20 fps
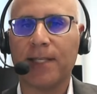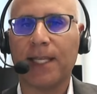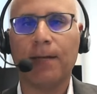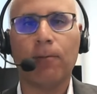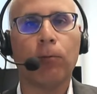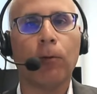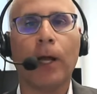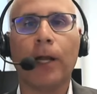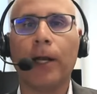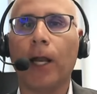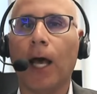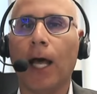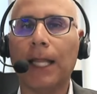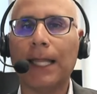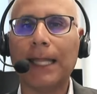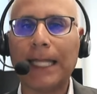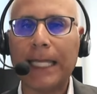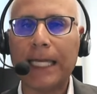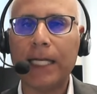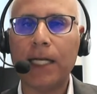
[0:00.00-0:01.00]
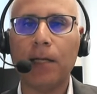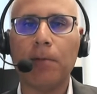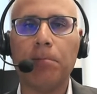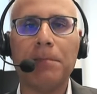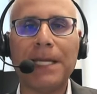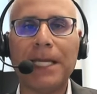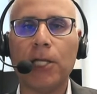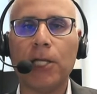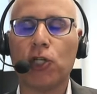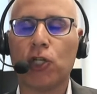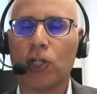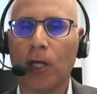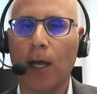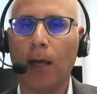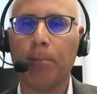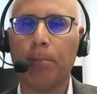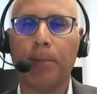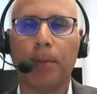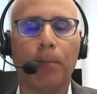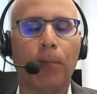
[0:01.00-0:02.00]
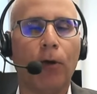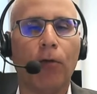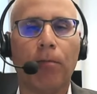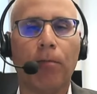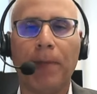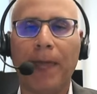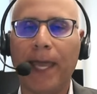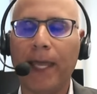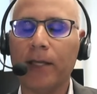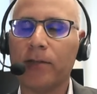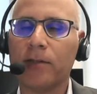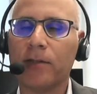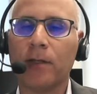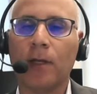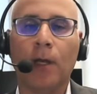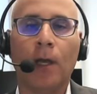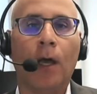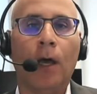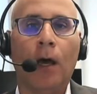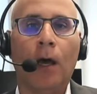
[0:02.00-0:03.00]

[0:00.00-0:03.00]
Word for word: They run a lean and mean shop, both banks.